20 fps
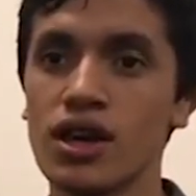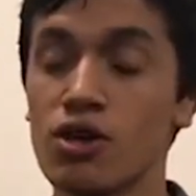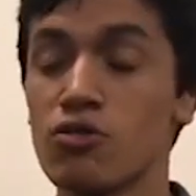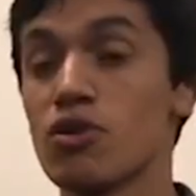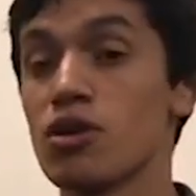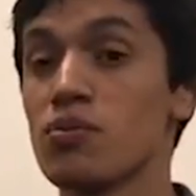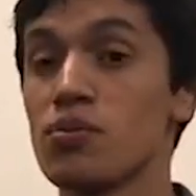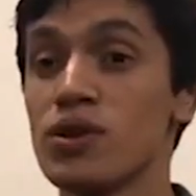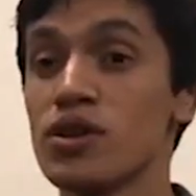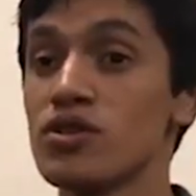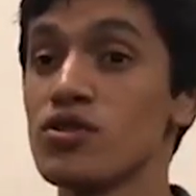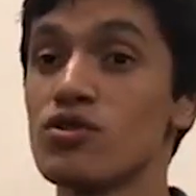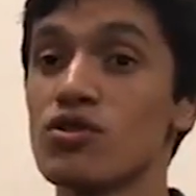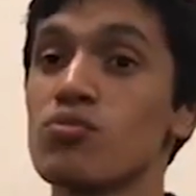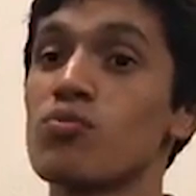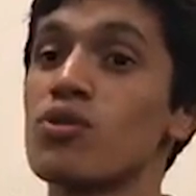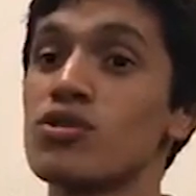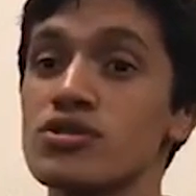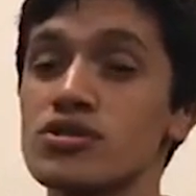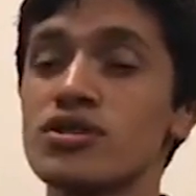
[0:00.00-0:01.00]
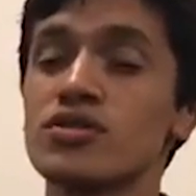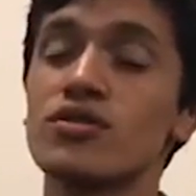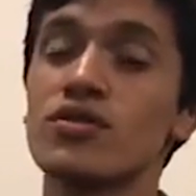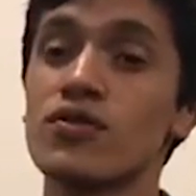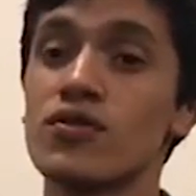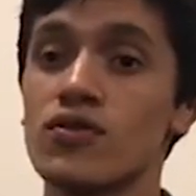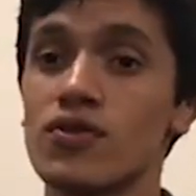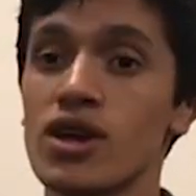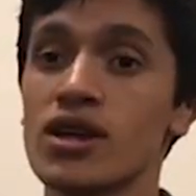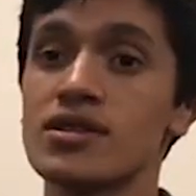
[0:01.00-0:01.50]
It might be in your small circle
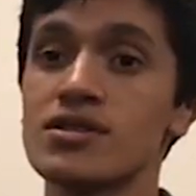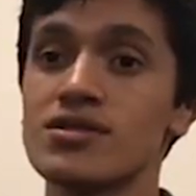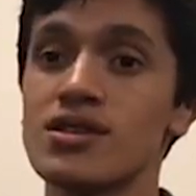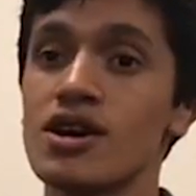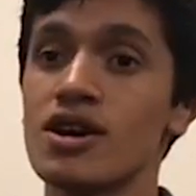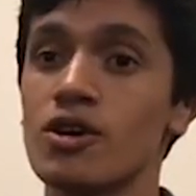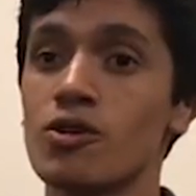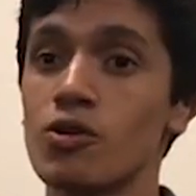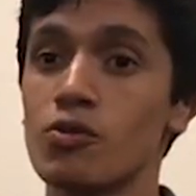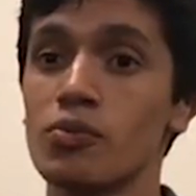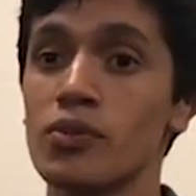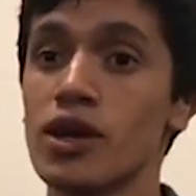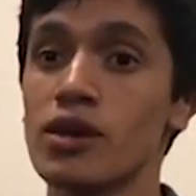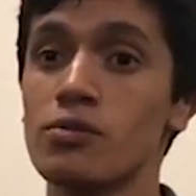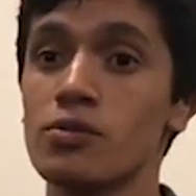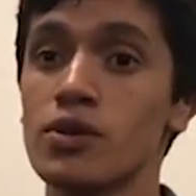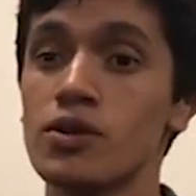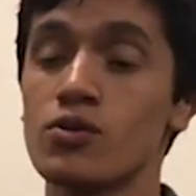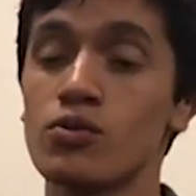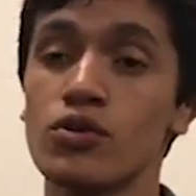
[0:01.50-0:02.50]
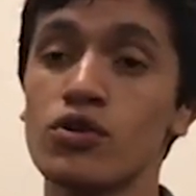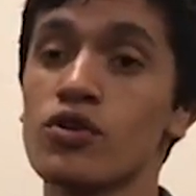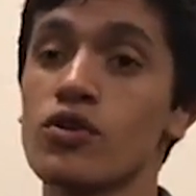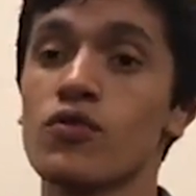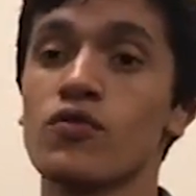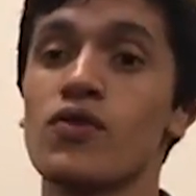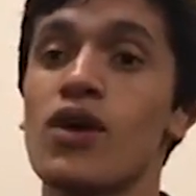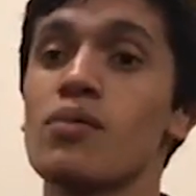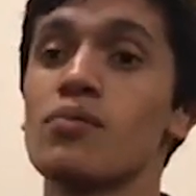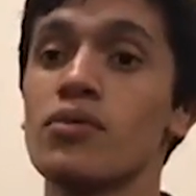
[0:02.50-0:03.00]
of friends, or maybe with
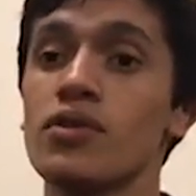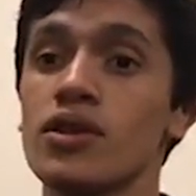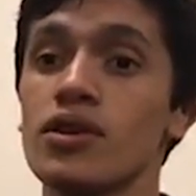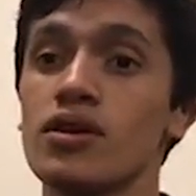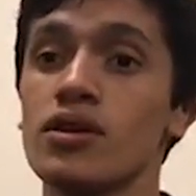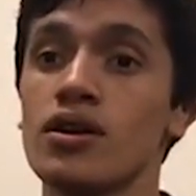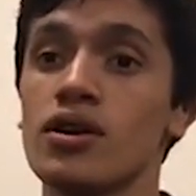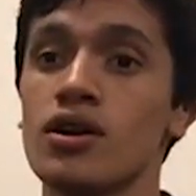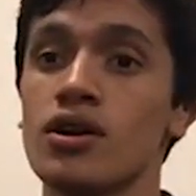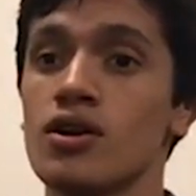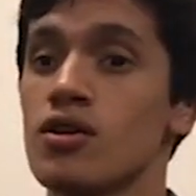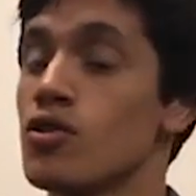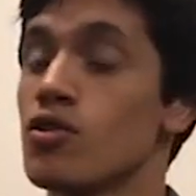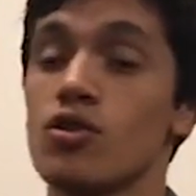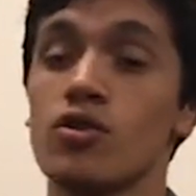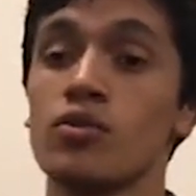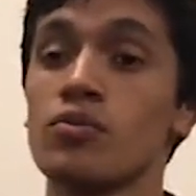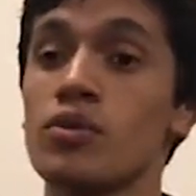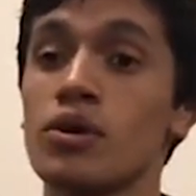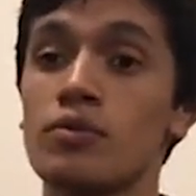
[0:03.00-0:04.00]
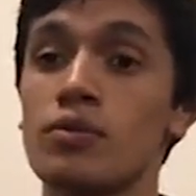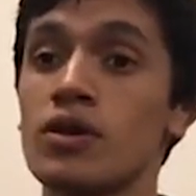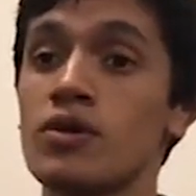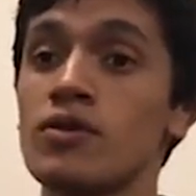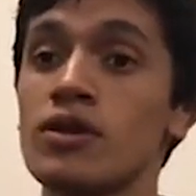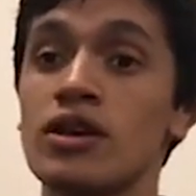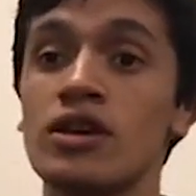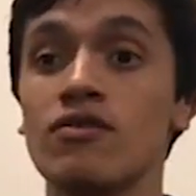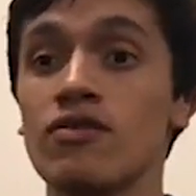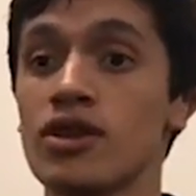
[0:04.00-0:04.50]
your family, or
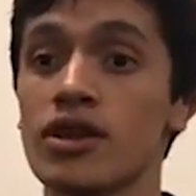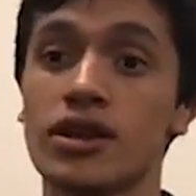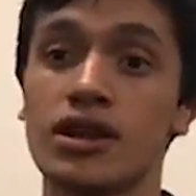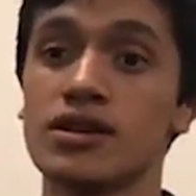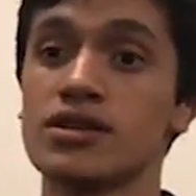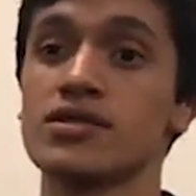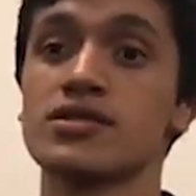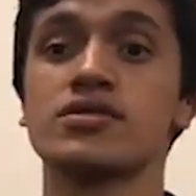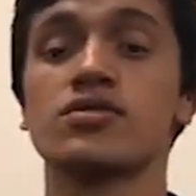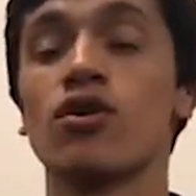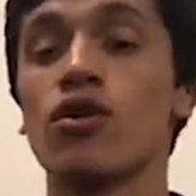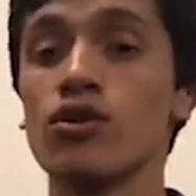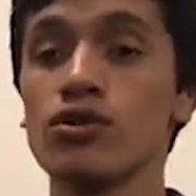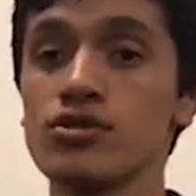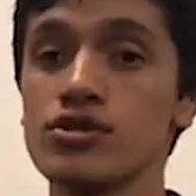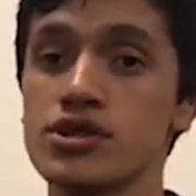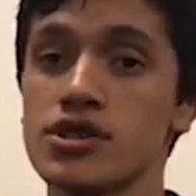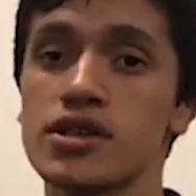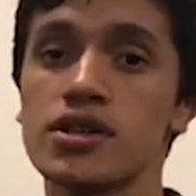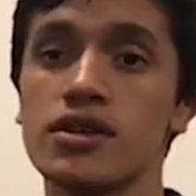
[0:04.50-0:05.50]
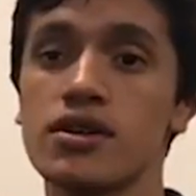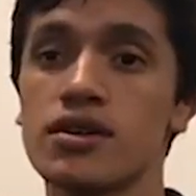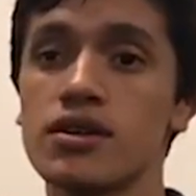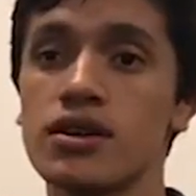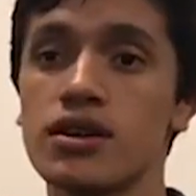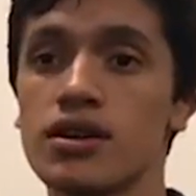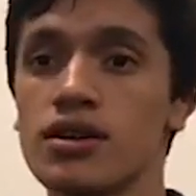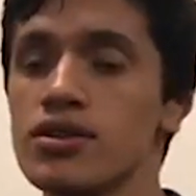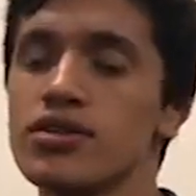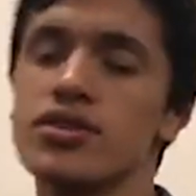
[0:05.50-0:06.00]
maybe even in a whole
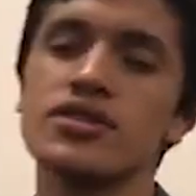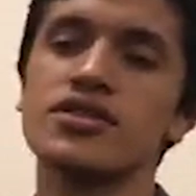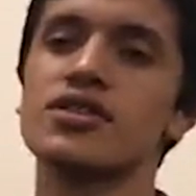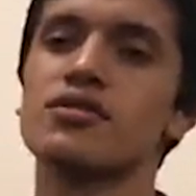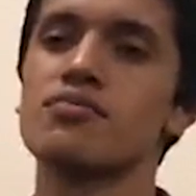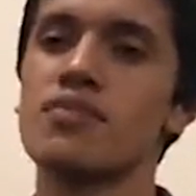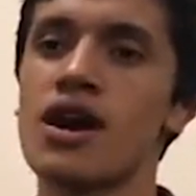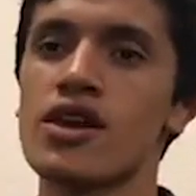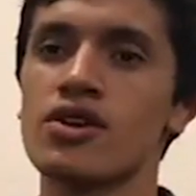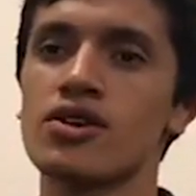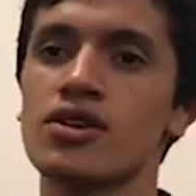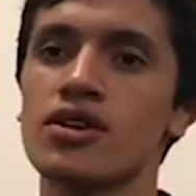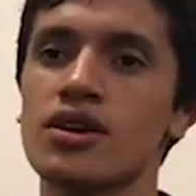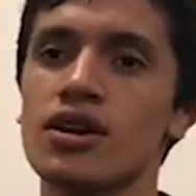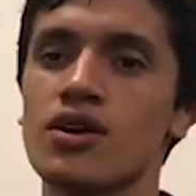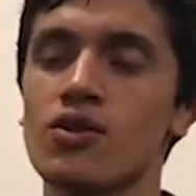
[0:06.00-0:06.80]
city. It doesn't matter.